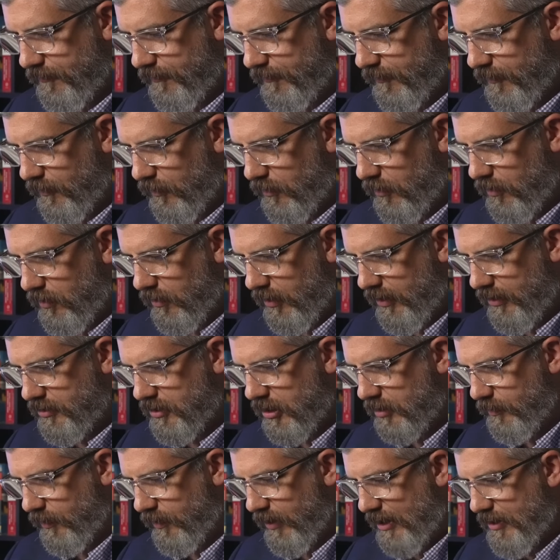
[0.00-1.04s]

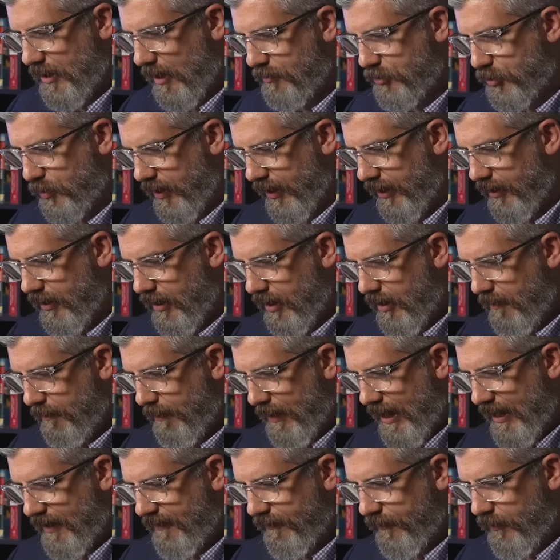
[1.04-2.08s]
I was right.
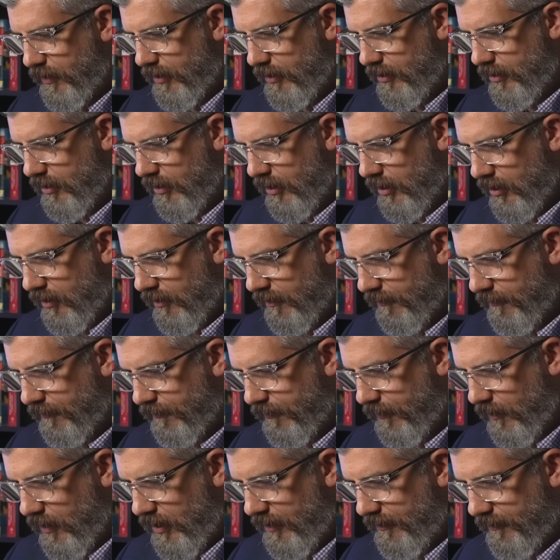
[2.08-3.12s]
Back foot,
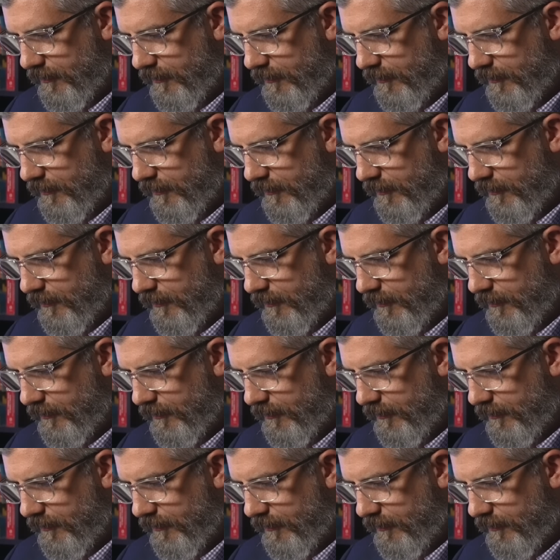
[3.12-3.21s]
front